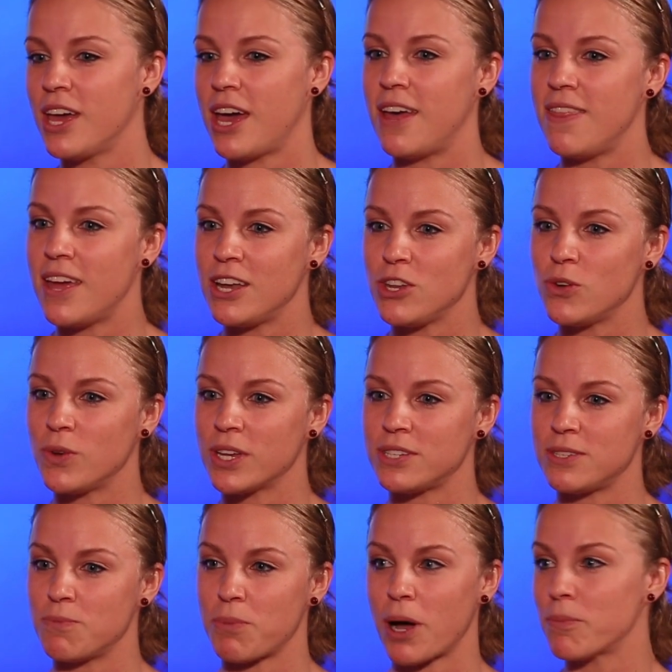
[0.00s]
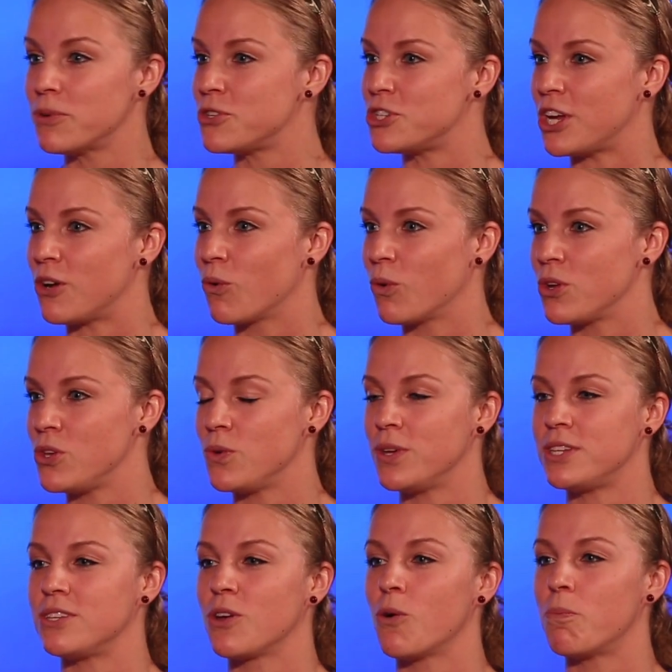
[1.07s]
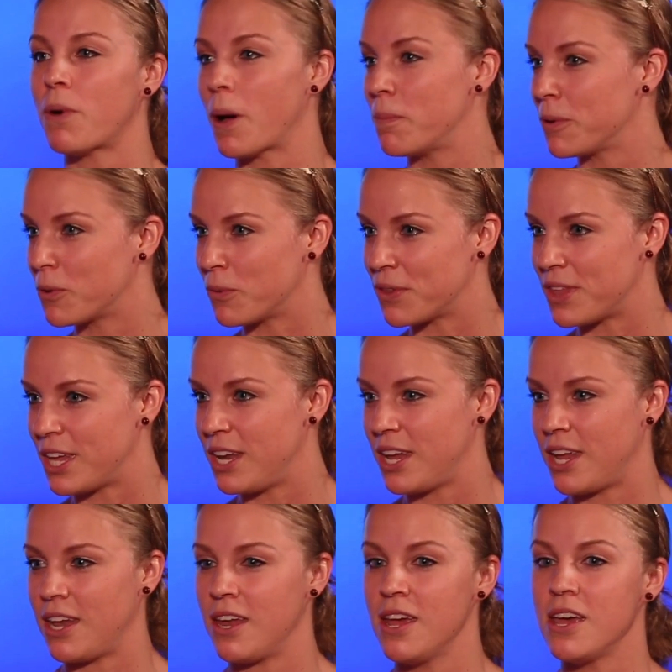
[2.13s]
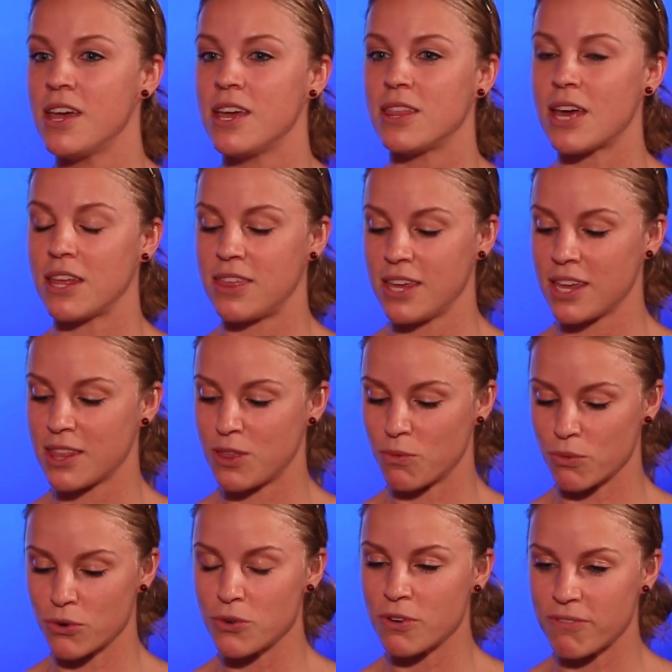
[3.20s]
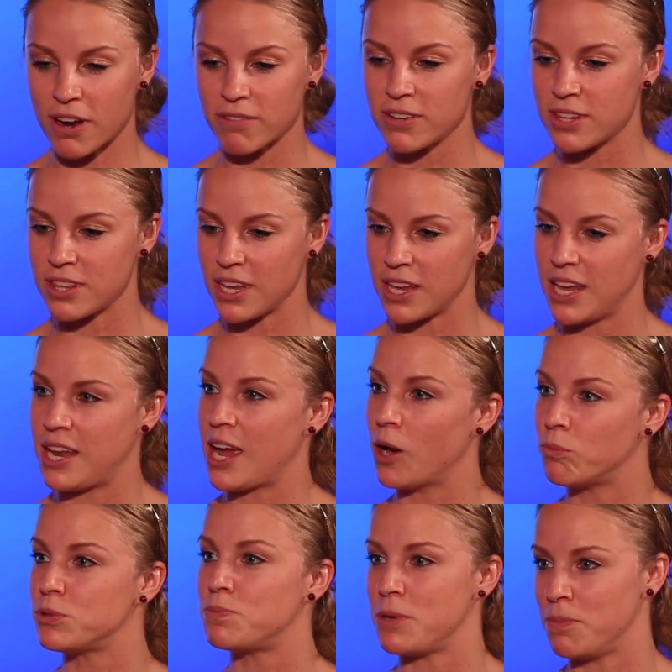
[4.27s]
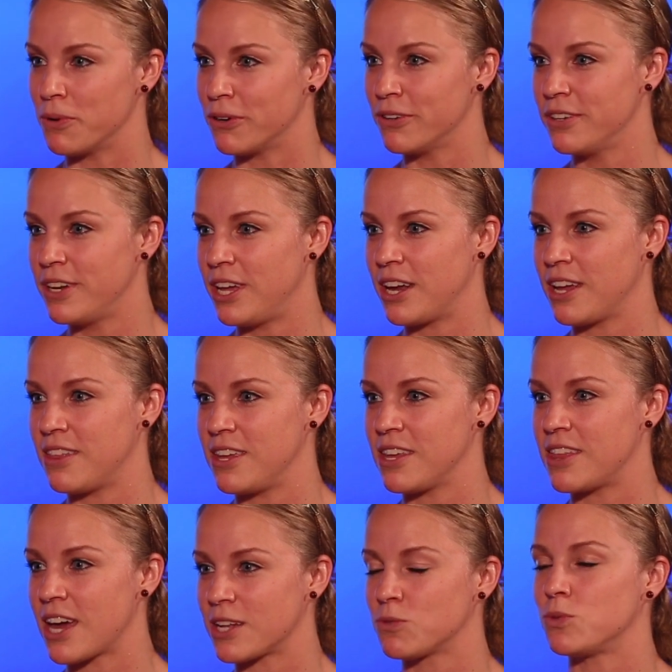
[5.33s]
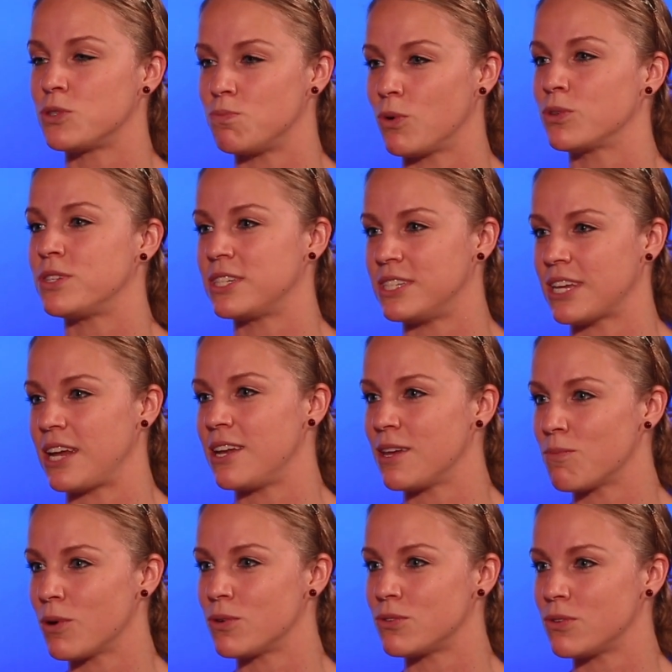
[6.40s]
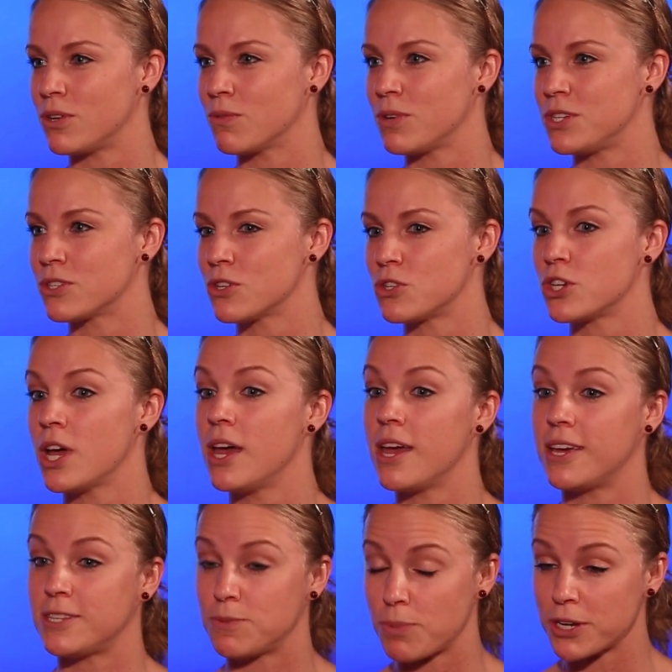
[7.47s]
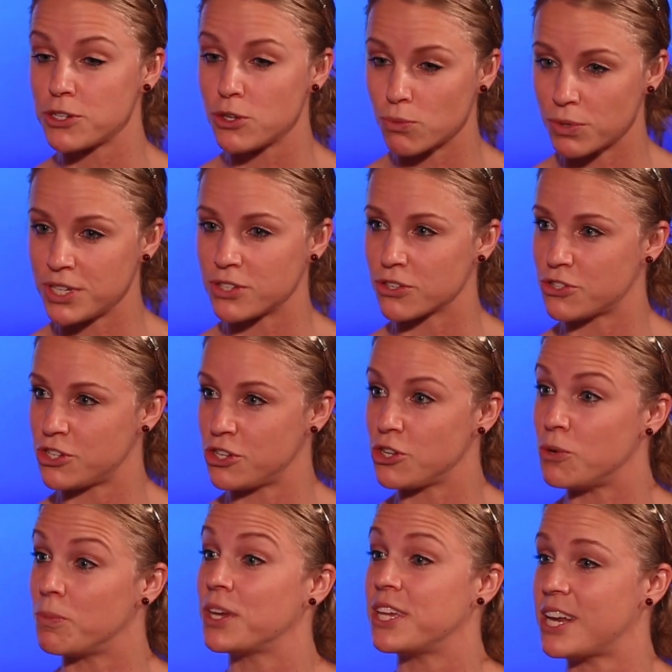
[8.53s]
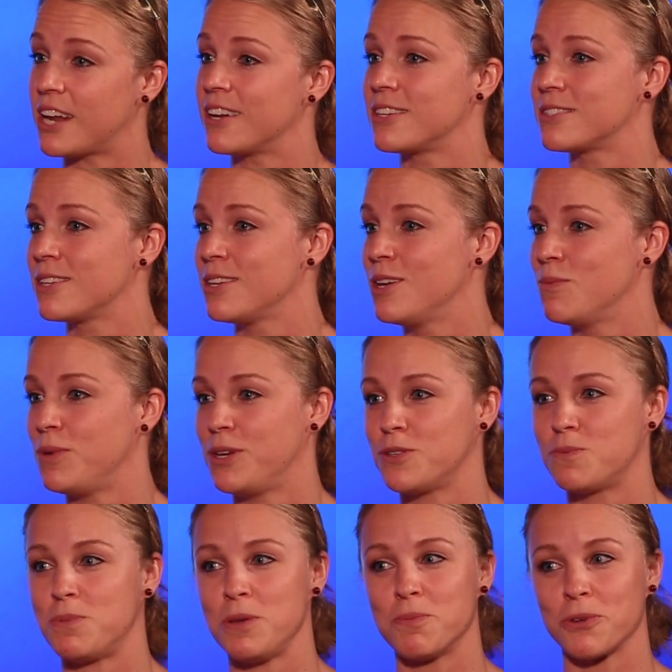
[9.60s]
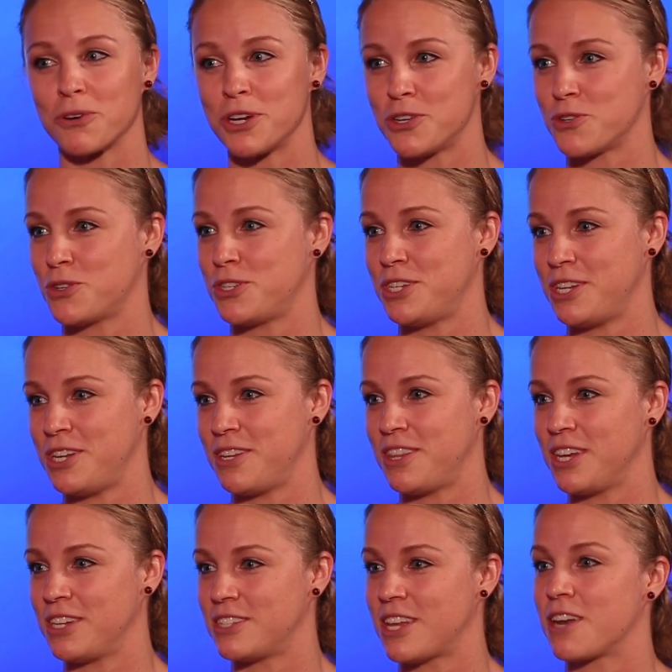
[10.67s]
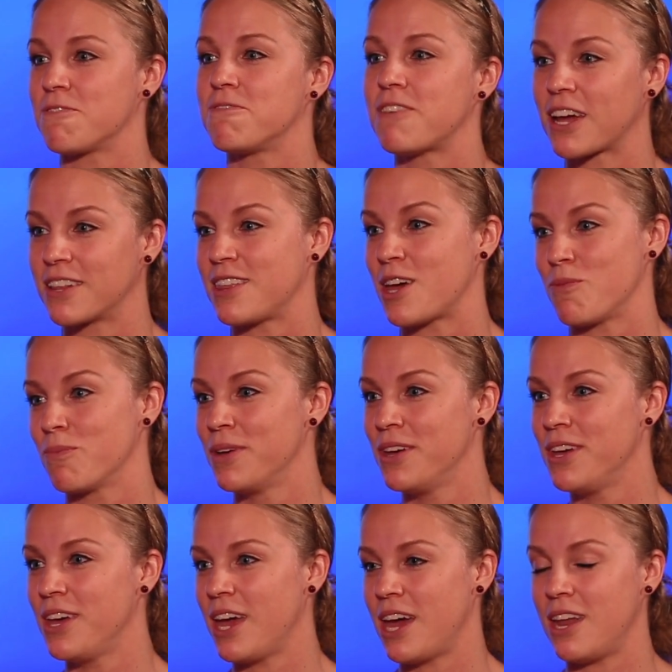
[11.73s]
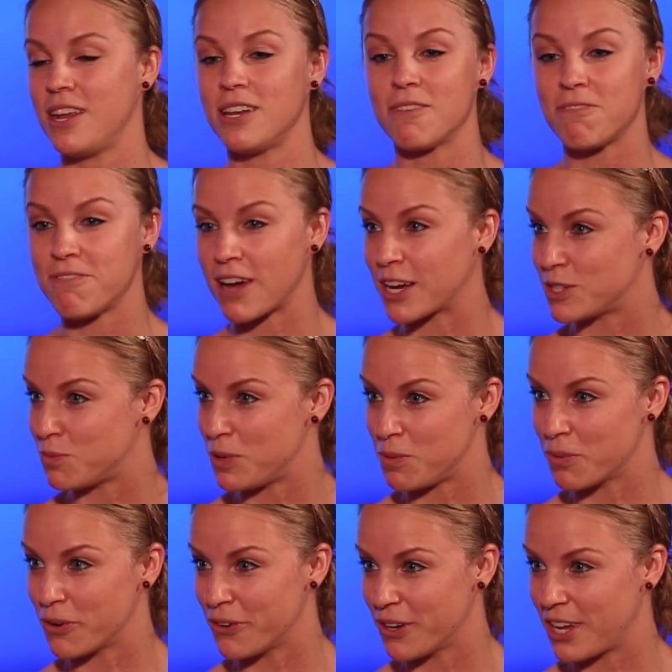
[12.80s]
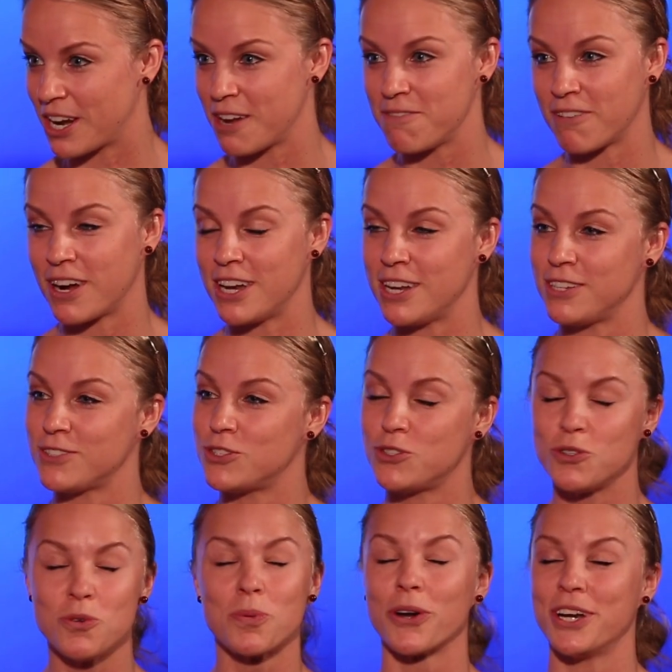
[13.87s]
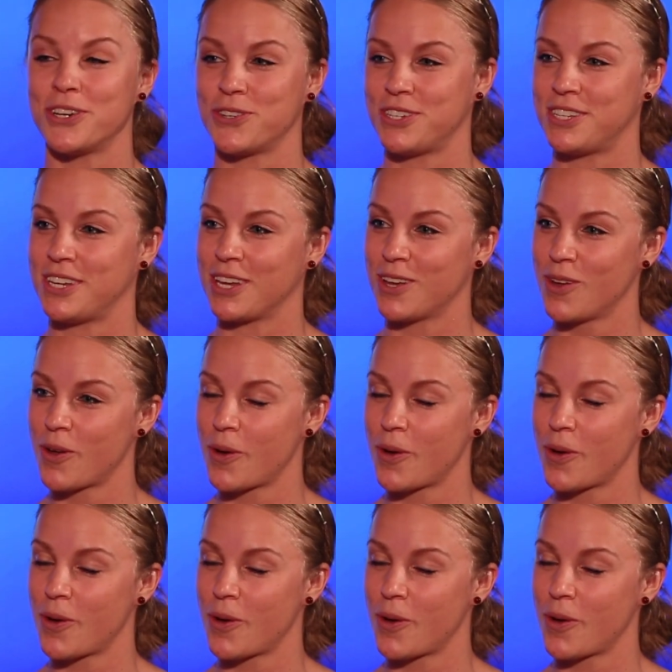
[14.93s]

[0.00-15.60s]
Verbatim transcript: And then you get to publish it or you get to go public with it. And I think at the root of everything, it helps people. And I think that's what's most exciting about doing research, especially research in human kinetics, because people are interested in things that affect them mm -hmm. and it mm-hmm. affects people. And I find it super interesting.